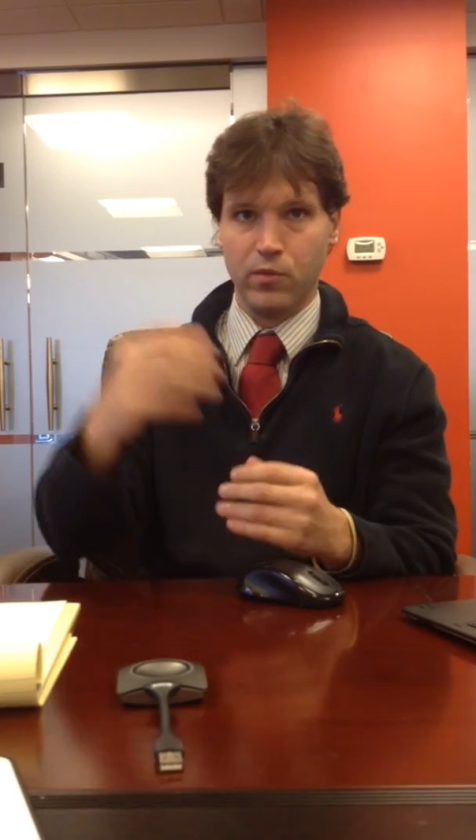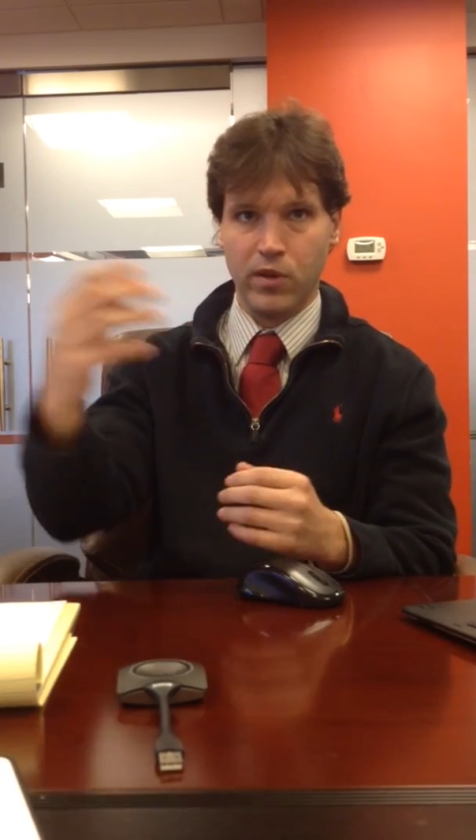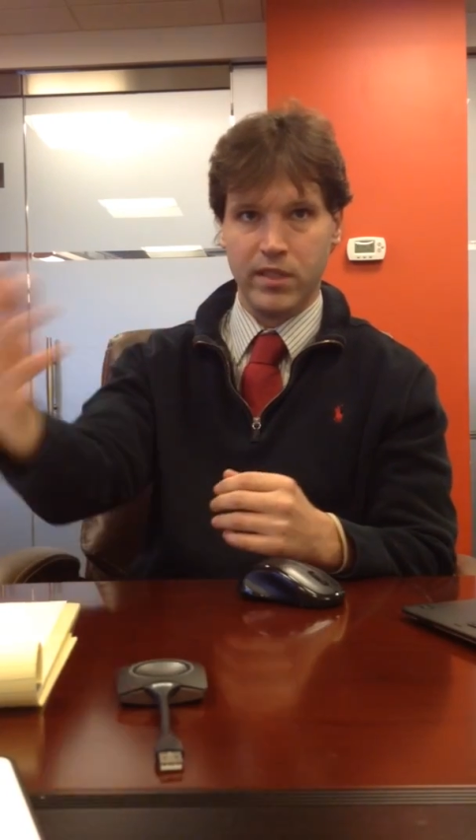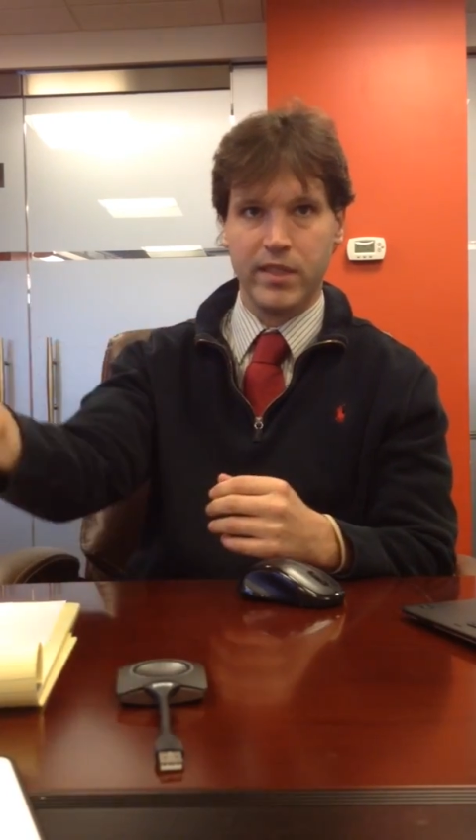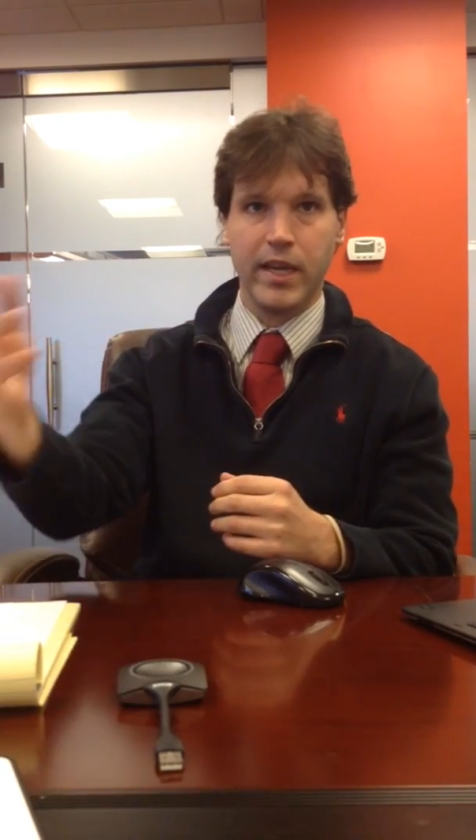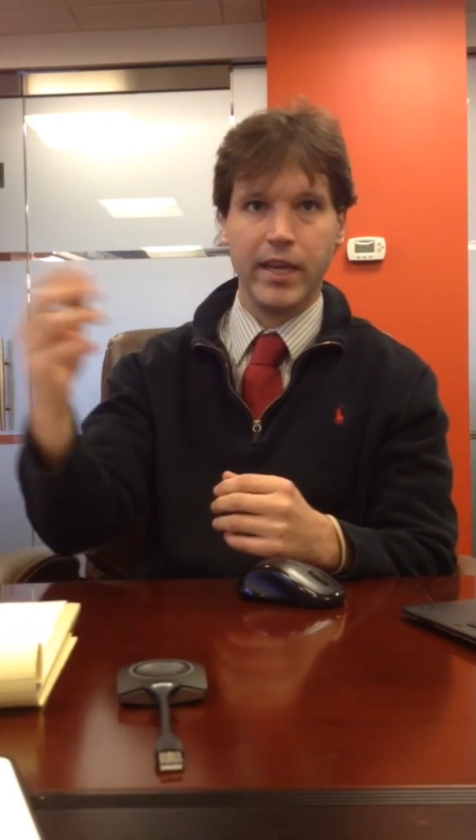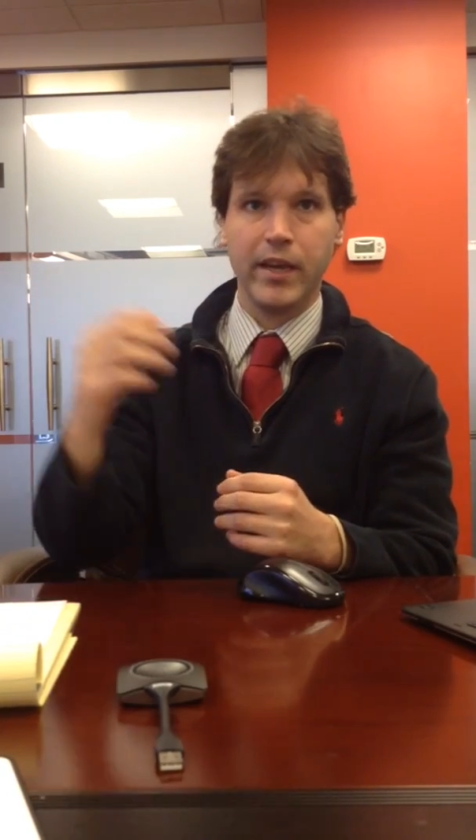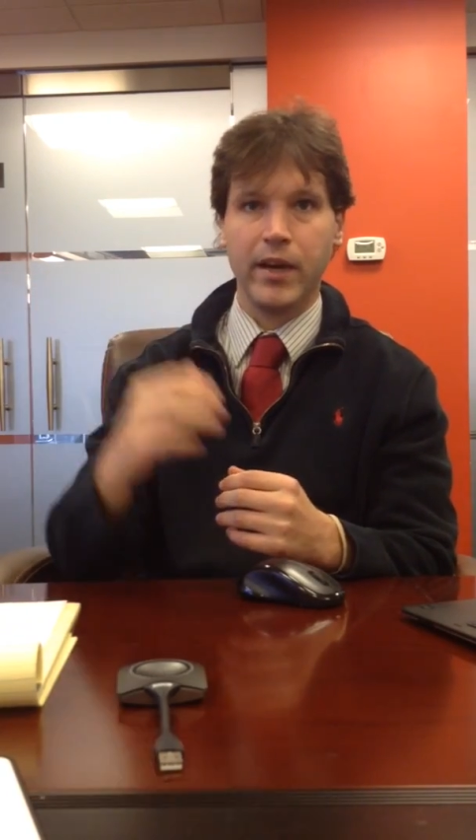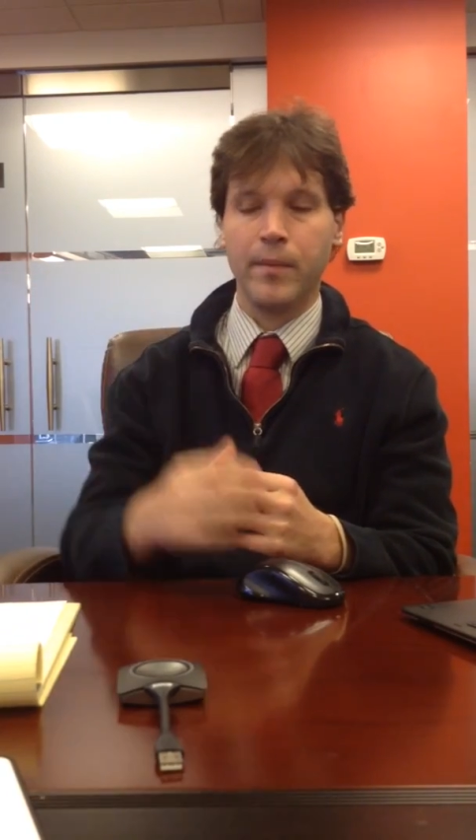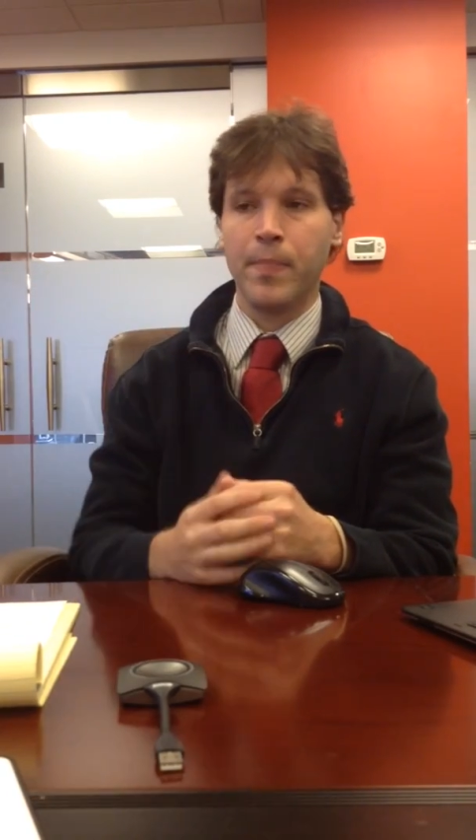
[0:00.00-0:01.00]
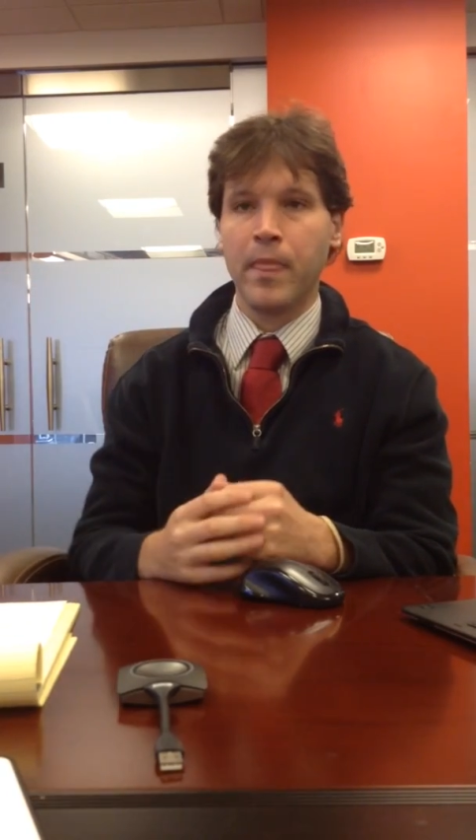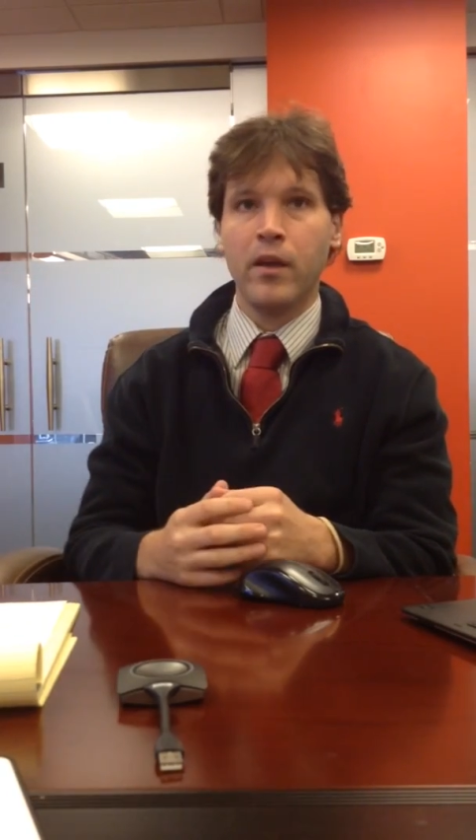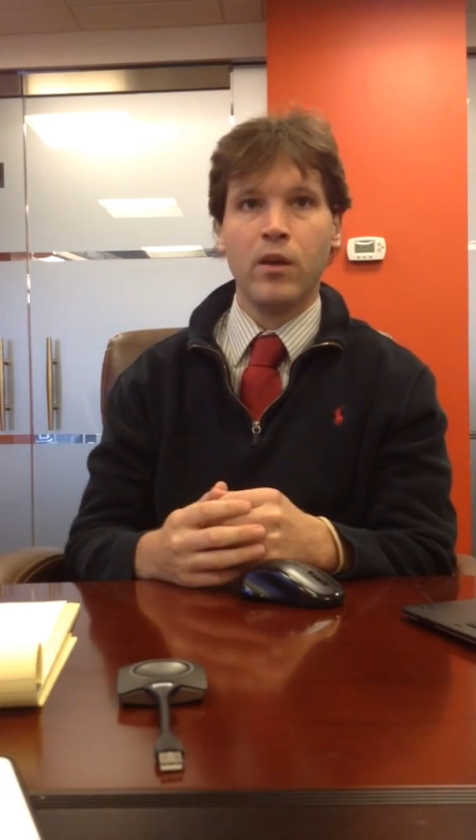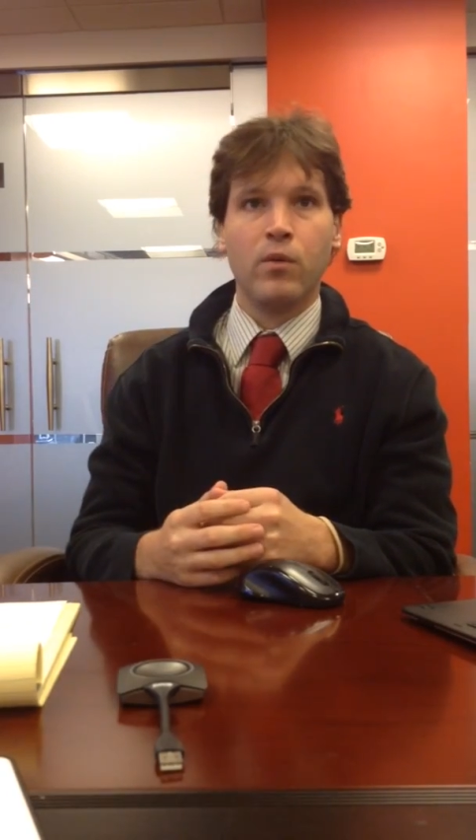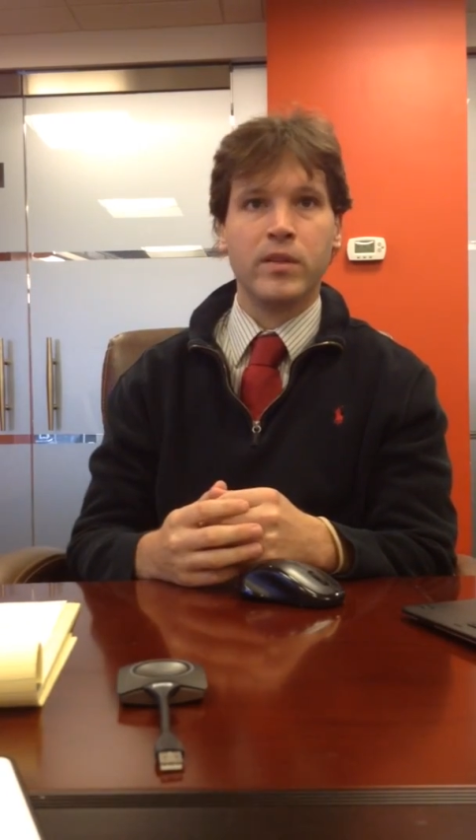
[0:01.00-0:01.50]
one's
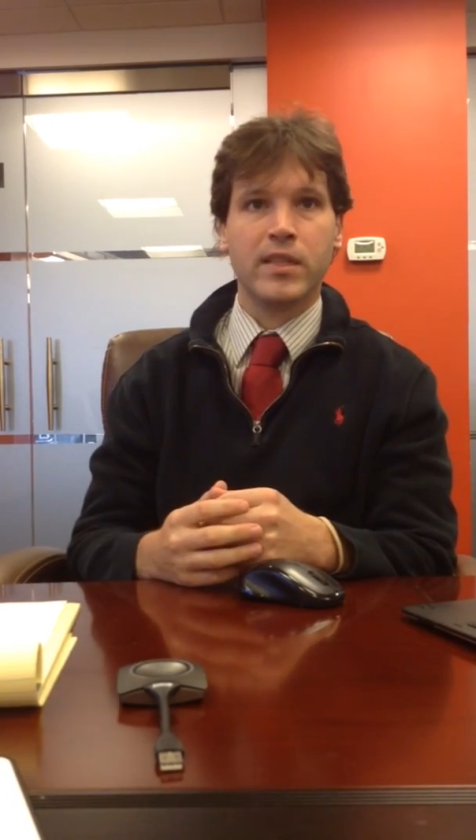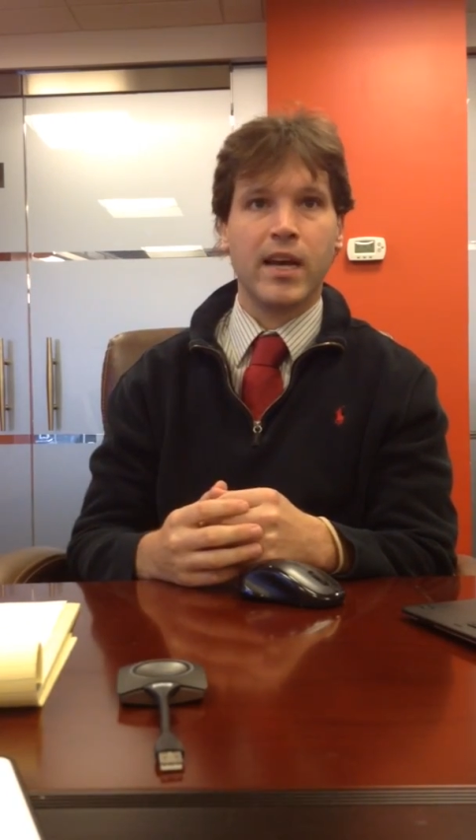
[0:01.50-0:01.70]
a